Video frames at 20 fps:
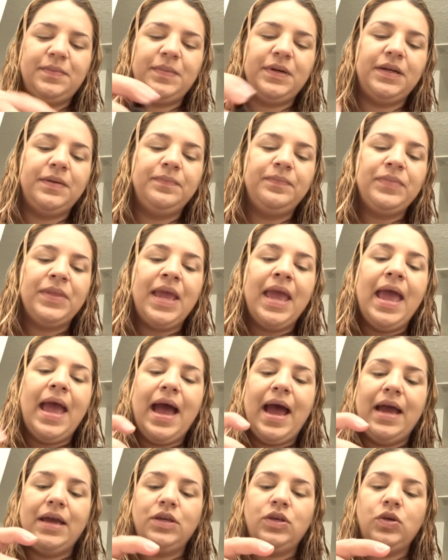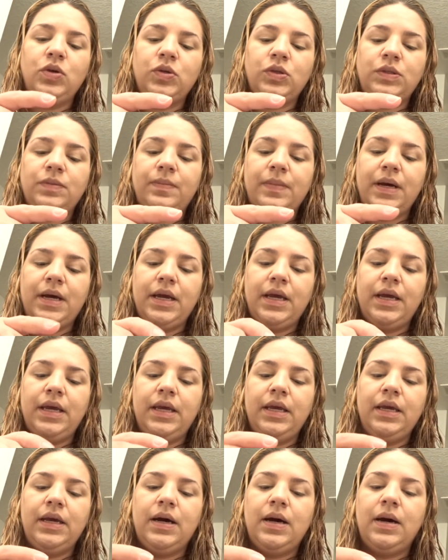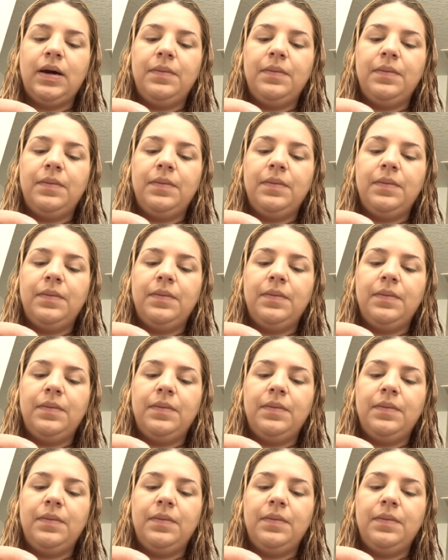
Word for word: but I use my